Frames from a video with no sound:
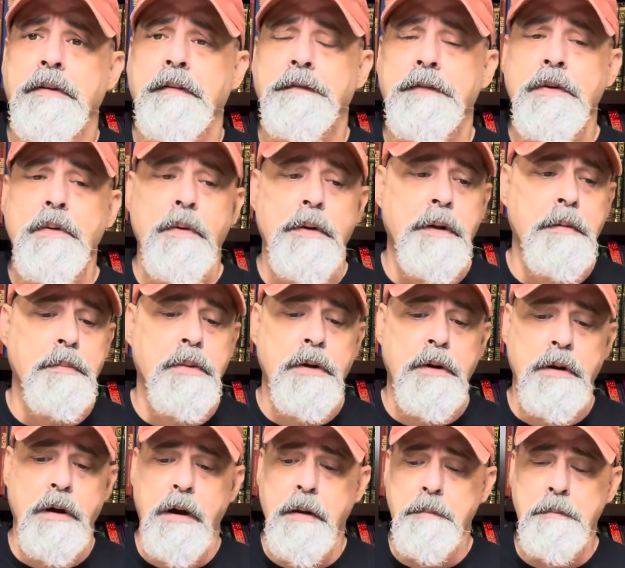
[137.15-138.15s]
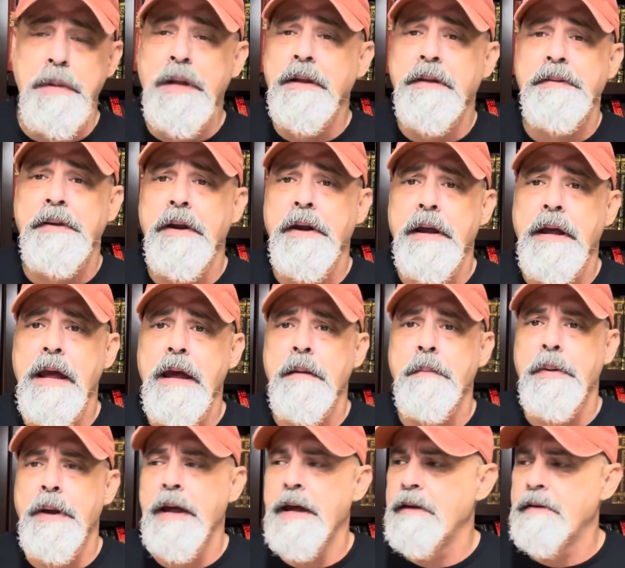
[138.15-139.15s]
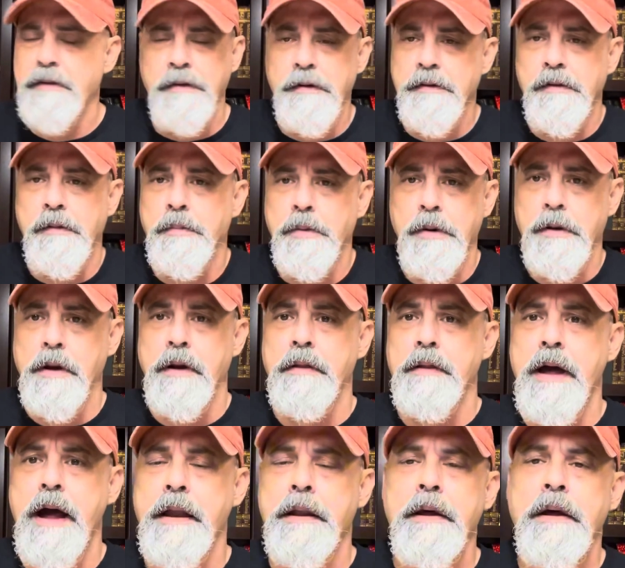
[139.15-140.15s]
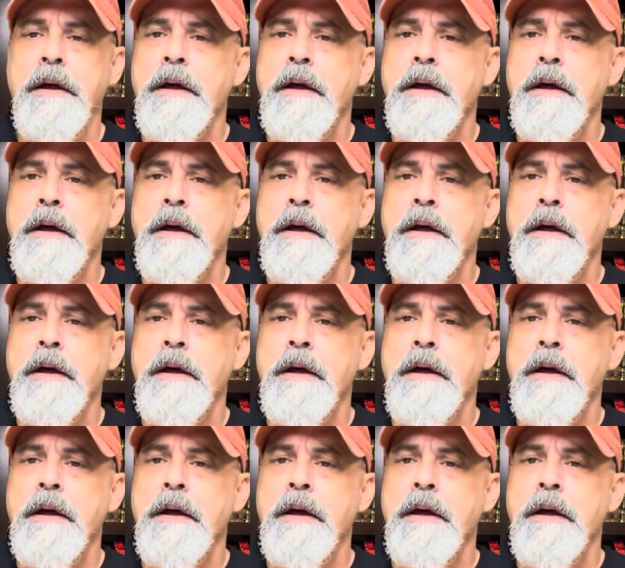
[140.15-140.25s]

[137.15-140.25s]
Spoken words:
If you want a book on military campaigns, there's a book on that.